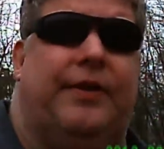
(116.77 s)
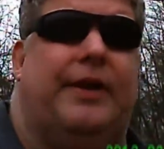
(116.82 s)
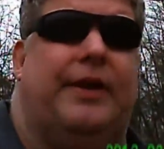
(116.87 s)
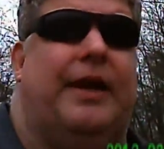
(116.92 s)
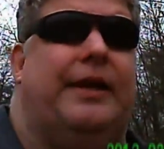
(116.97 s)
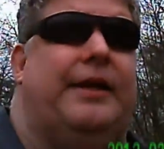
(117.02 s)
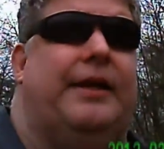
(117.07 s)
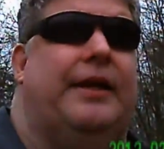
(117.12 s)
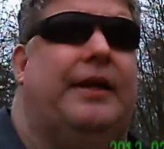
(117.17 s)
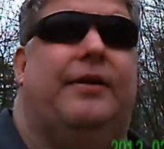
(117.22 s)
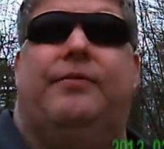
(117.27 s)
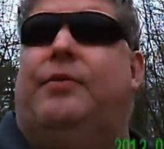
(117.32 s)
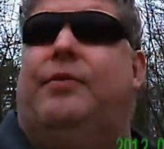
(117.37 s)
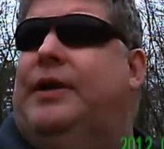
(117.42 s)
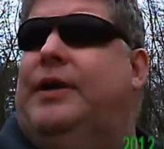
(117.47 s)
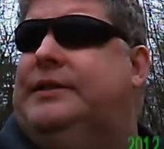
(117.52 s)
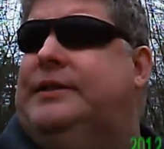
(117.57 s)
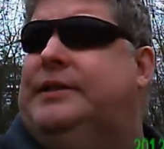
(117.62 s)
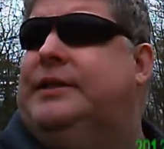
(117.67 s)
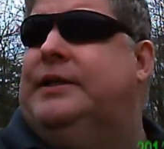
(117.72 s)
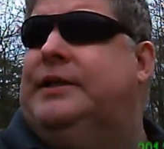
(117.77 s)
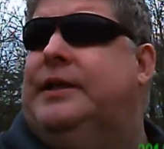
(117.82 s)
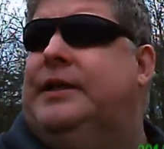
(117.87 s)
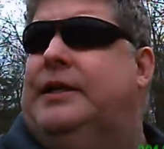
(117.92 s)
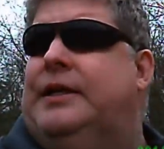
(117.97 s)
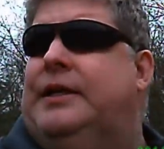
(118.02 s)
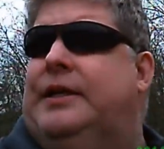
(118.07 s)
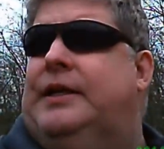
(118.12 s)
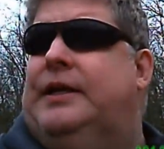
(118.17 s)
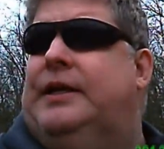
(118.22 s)
to give you an idea of what
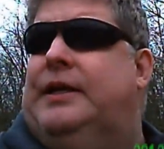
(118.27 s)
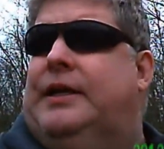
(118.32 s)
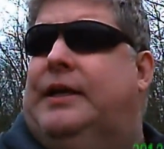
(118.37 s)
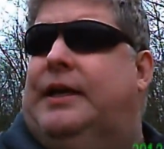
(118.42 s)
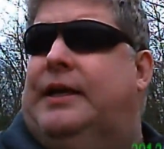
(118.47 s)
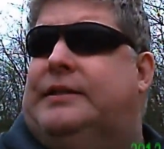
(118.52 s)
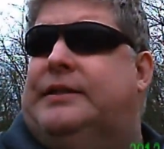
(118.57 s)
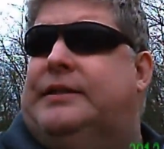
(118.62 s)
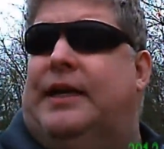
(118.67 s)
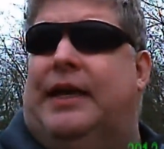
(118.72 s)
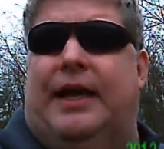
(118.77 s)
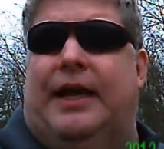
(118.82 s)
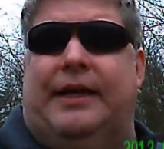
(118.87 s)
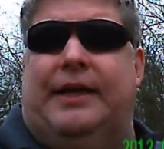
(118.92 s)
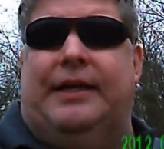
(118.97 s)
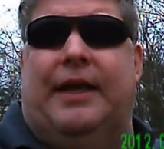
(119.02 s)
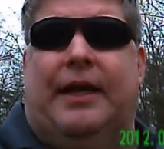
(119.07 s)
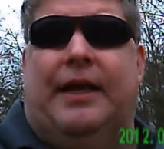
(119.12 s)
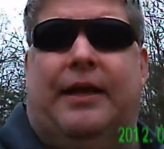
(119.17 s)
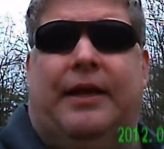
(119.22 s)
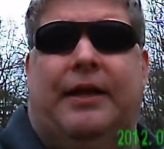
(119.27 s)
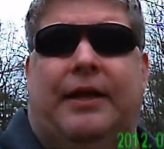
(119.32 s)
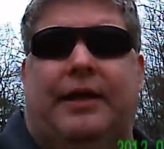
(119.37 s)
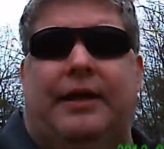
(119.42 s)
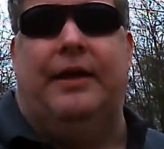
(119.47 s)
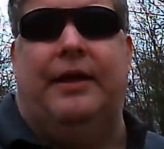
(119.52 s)
it's like.